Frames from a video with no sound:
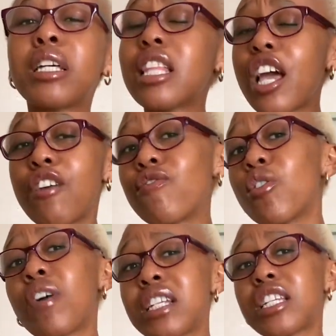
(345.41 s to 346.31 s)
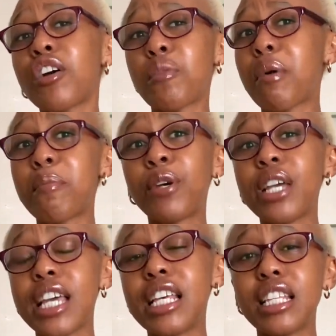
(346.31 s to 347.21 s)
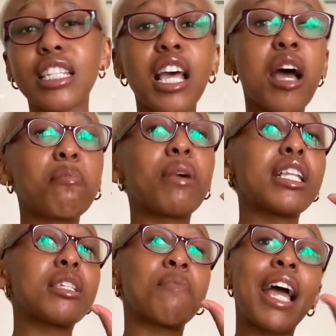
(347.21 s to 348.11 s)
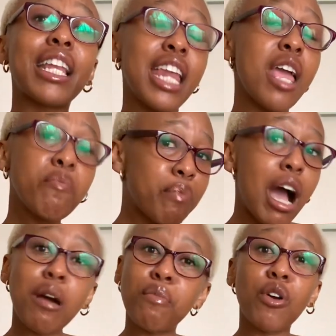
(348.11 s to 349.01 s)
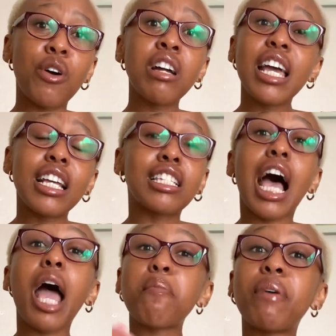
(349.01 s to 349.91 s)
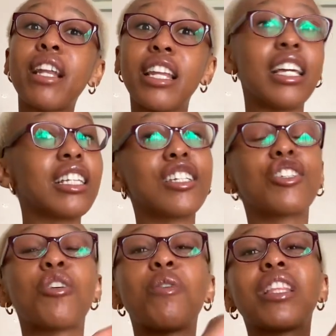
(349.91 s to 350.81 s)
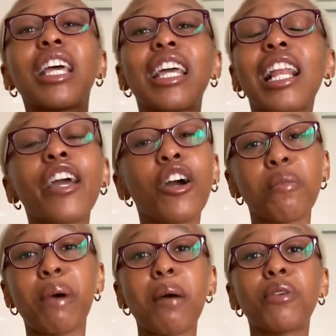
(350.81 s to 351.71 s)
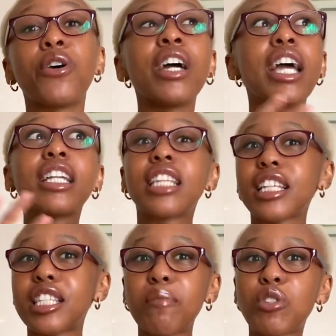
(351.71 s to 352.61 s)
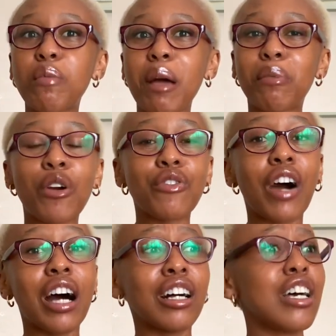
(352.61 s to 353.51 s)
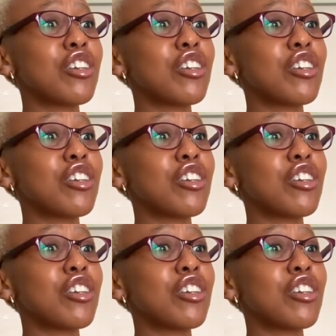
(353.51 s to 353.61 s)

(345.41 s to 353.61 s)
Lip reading: They have no idea who Pablo is, but my name Pablo is hyperlinked, so when they click on Pablo, it takes them to my profile.